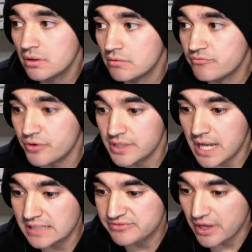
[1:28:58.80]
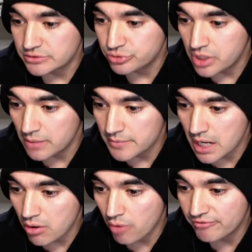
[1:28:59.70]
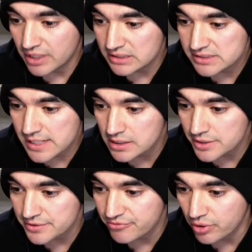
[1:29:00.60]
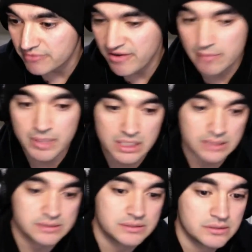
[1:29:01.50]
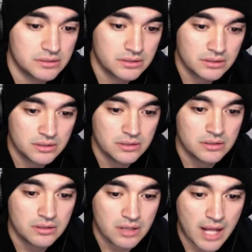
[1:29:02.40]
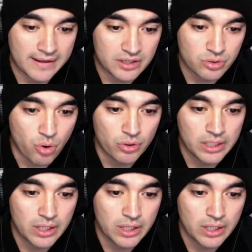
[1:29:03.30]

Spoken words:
for the last fight to come now. Hopefully it's not another 45 minutes. I can only